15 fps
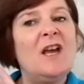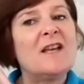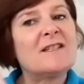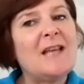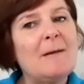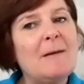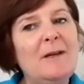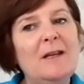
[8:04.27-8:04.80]

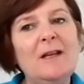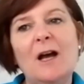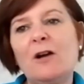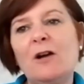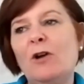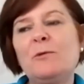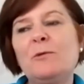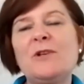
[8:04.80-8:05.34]
send me a
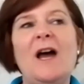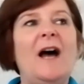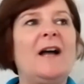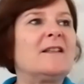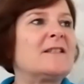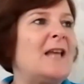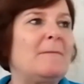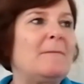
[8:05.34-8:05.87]
group
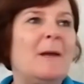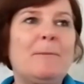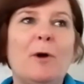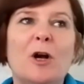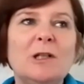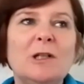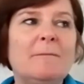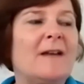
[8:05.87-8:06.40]
chat, send me a
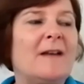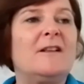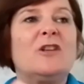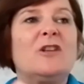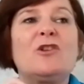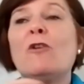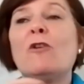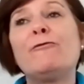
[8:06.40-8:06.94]
personal
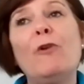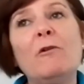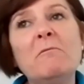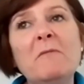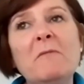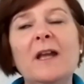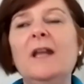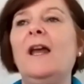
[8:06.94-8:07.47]
message,
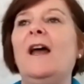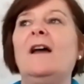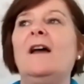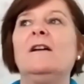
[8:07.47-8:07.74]
phone me,